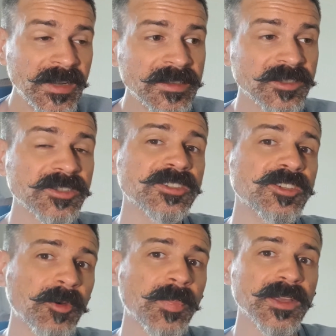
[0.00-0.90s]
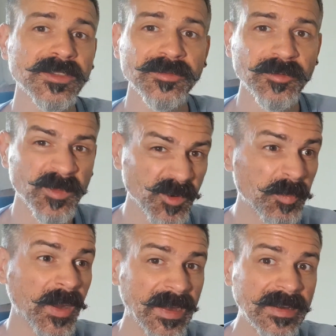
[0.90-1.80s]
to stop us from
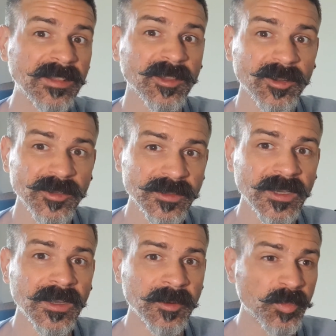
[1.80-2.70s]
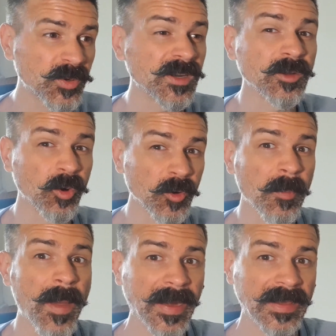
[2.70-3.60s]
repeating those pretty
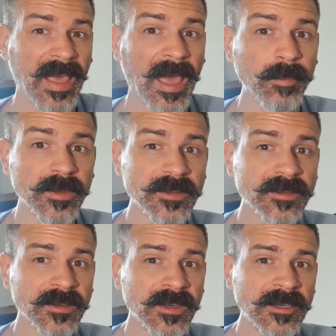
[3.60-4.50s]
automatic habits.